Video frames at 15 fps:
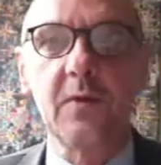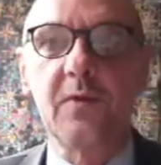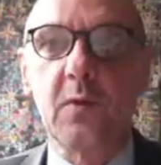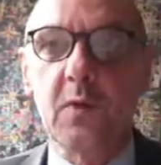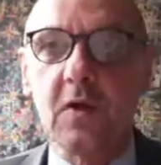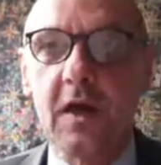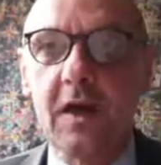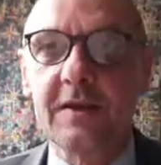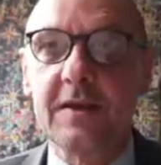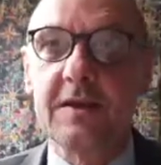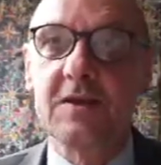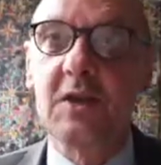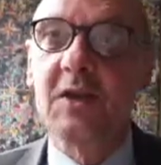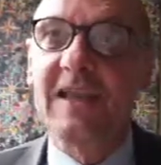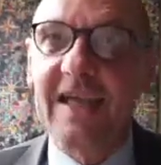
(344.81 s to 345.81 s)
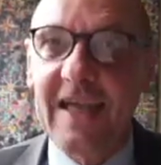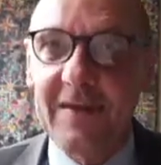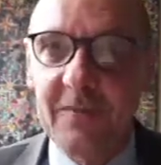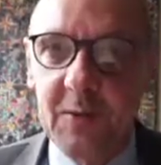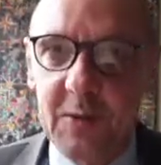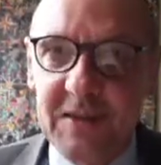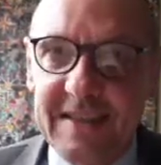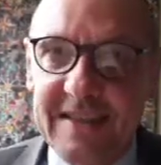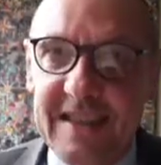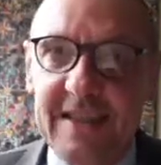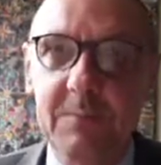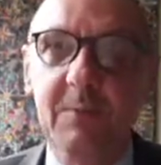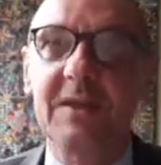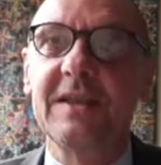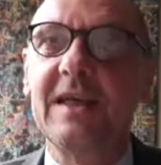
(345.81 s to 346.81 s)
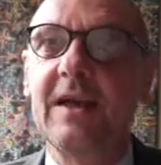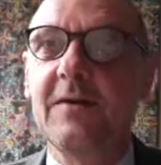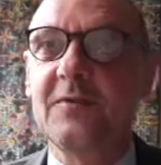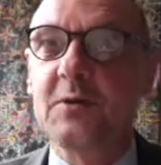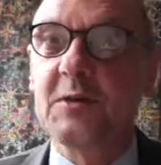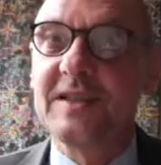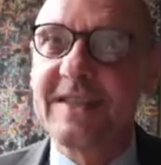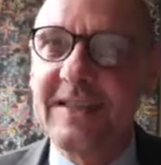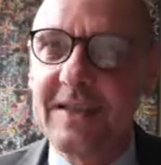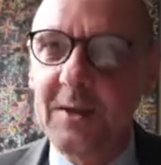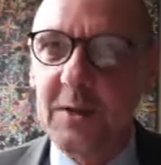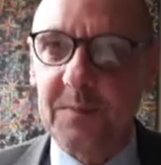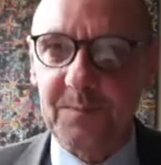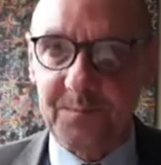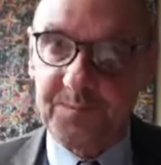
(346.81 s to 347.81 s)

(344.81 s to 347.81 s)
For God does not love the sin, but He loves the sinner.